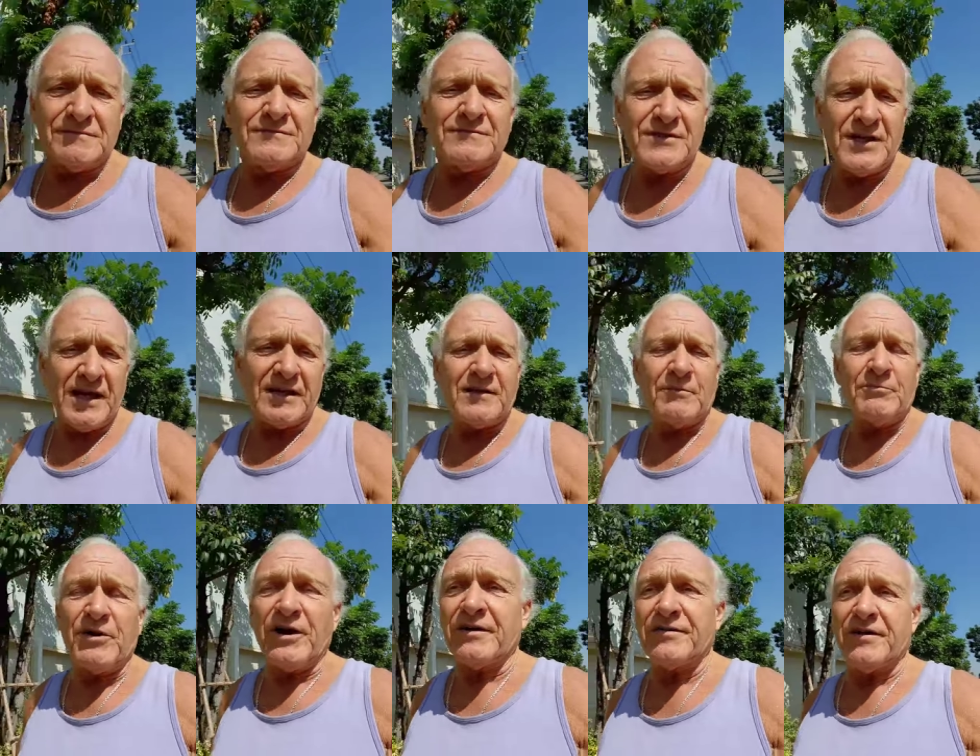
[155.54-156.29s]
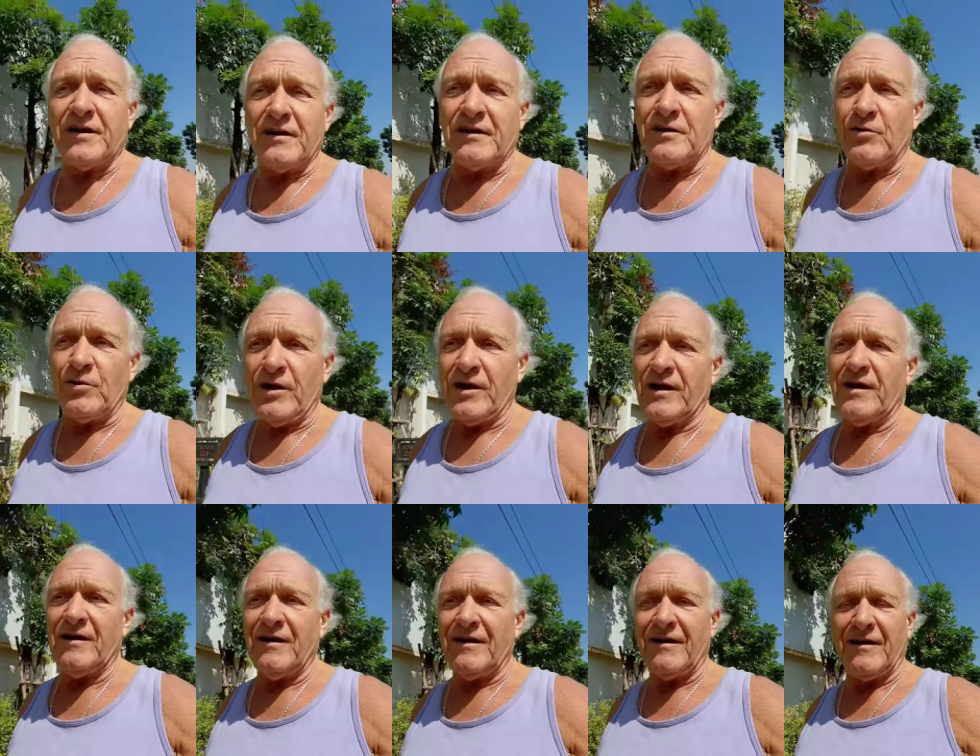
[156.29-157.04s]
take a breath anyway
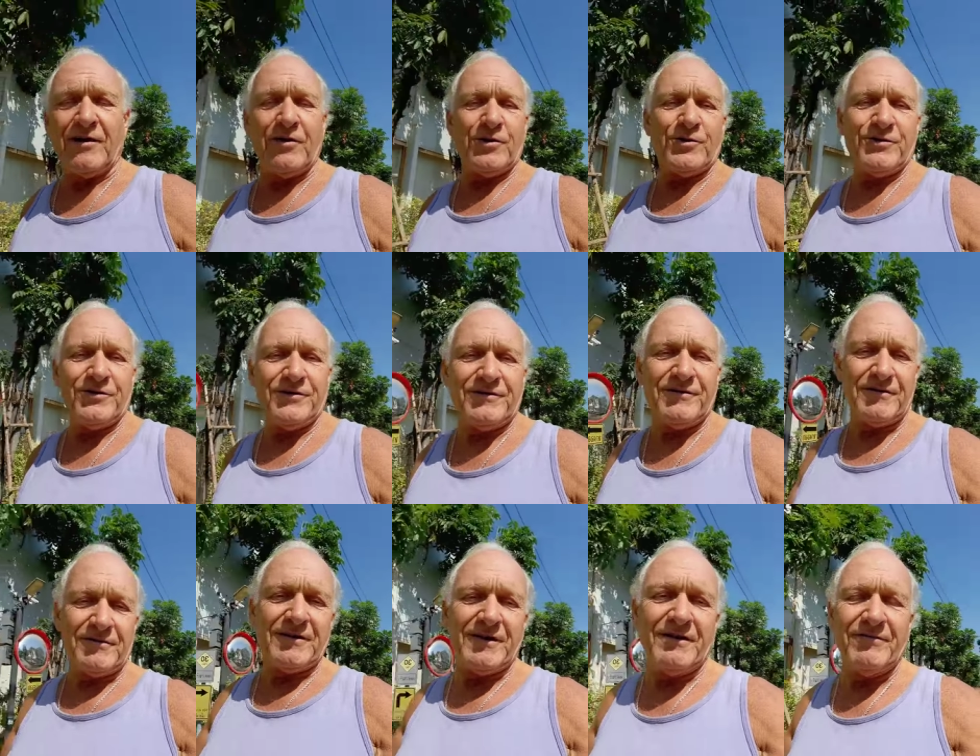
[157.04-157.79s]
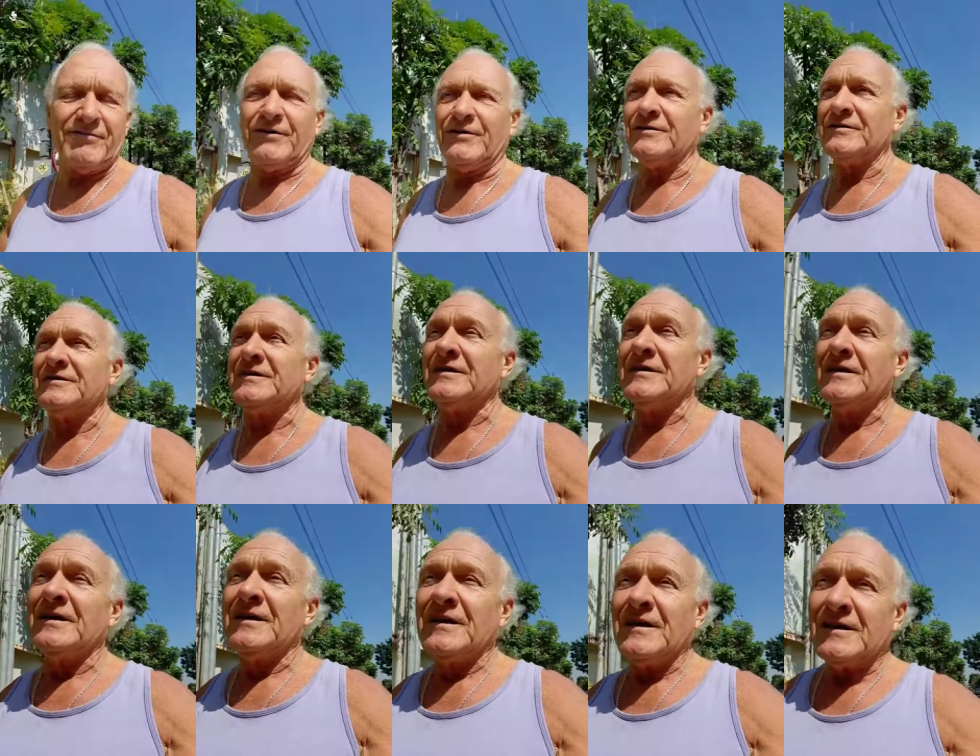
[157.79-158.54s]
and go to another level.
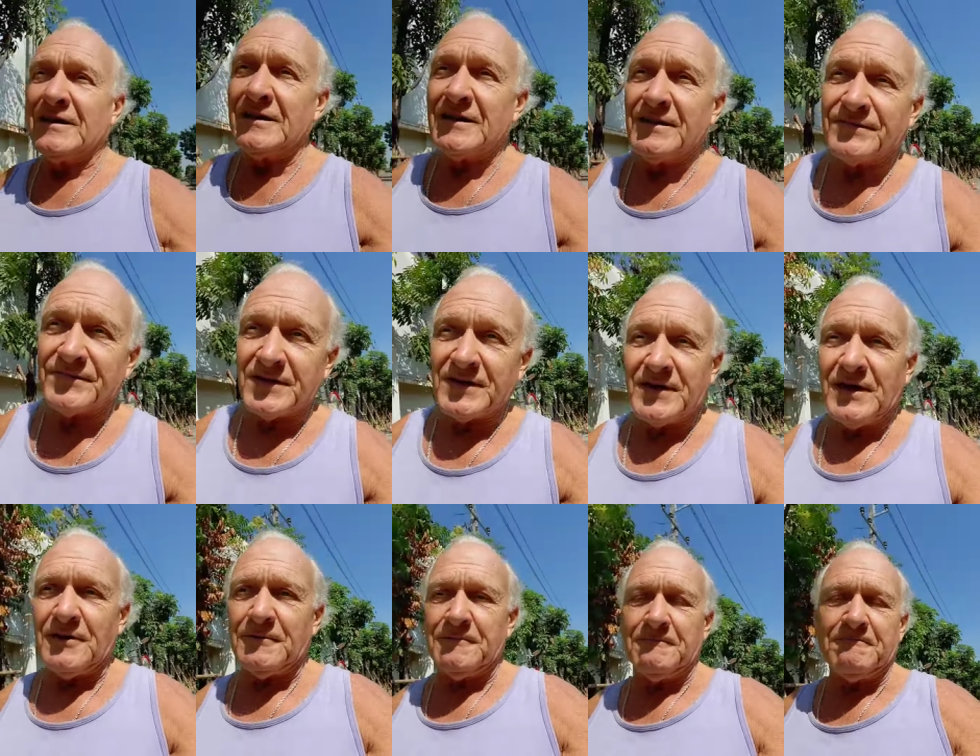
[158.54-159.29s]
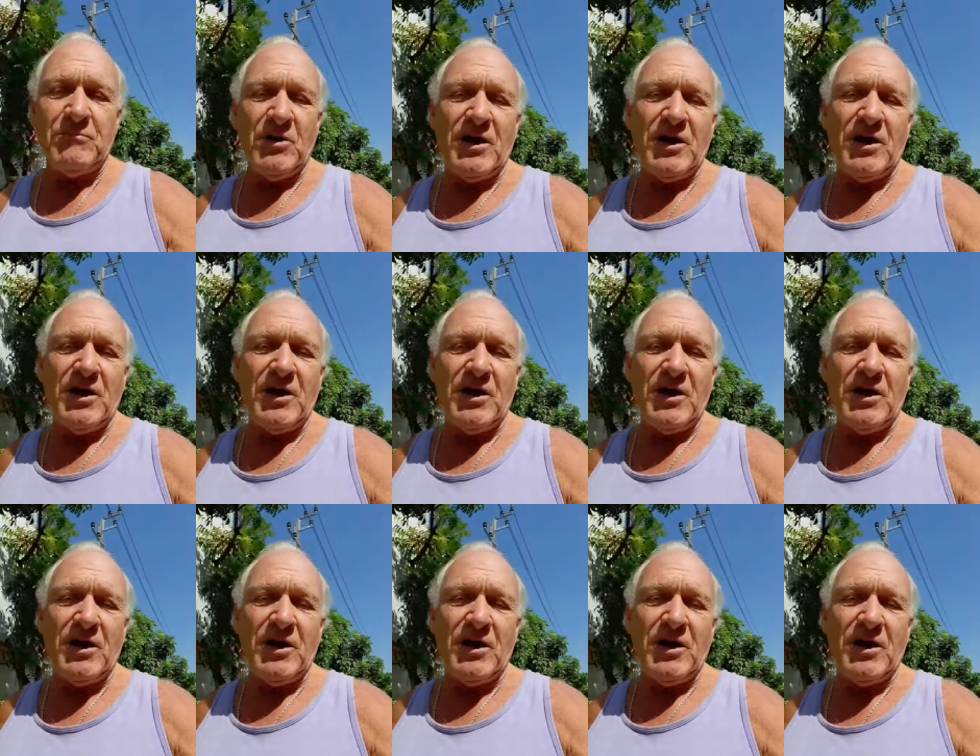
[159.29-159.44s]
Lift it up,